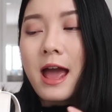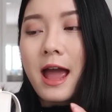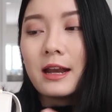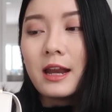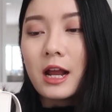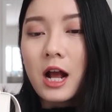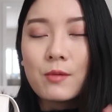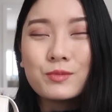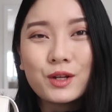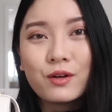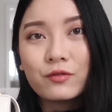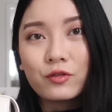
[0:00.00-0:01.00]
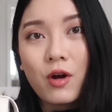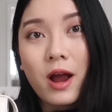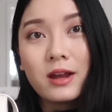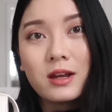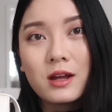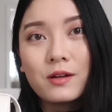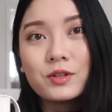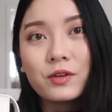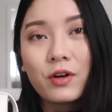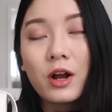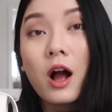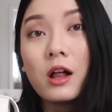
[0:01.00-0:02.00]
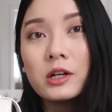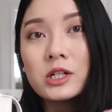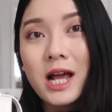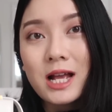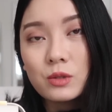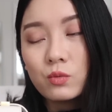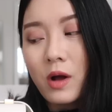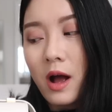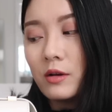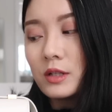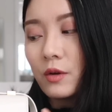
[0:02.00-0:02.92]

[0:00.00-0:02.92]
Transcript: and it comes in a variety of different colors as well.